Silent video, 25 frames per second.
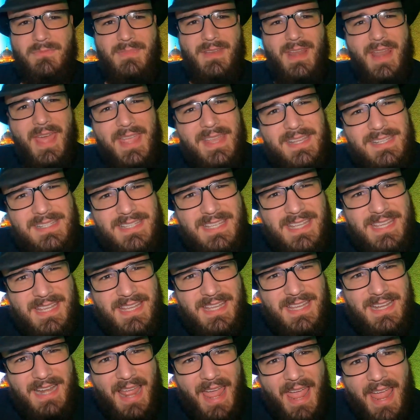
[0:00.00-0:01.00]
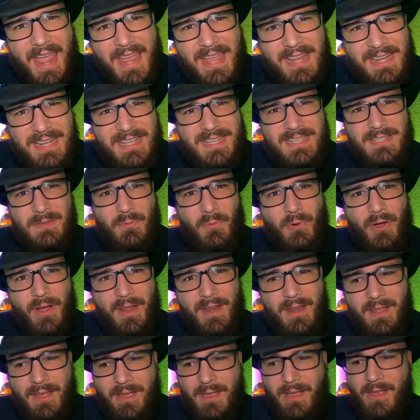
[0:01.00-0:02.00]
1980s
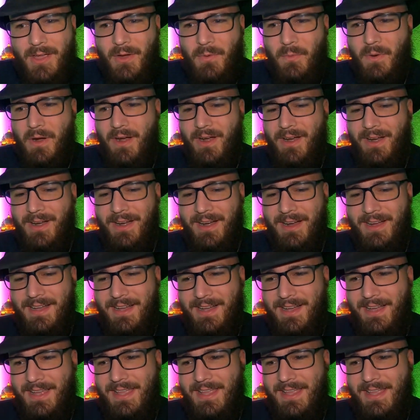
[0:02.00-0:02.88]
one, where